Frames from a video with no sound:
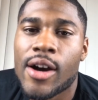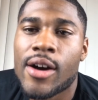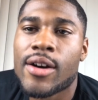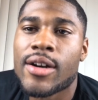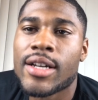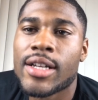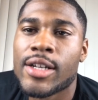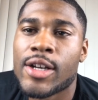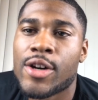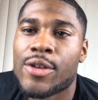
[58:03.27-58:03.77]

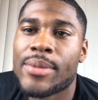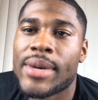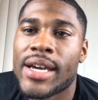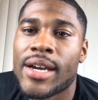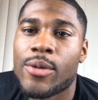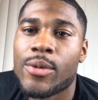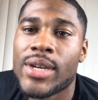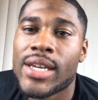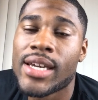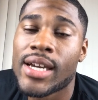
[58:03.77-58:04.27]
already know,
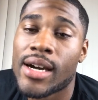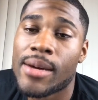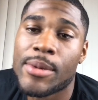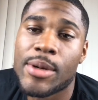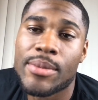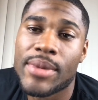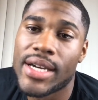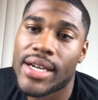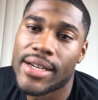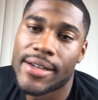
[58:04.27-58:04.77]
man. We
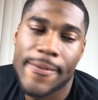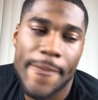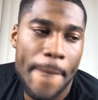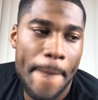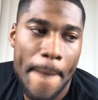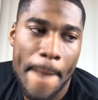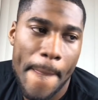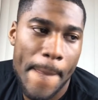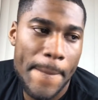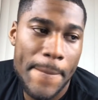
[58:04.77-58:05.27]
coming, man.
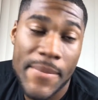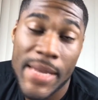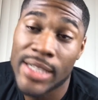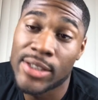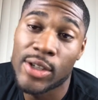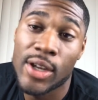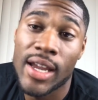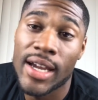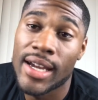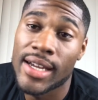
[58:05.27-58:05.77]

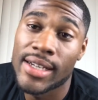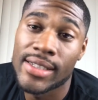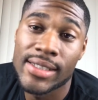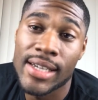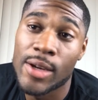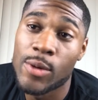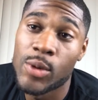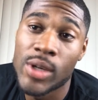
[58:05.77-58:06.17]
That's all I got to say.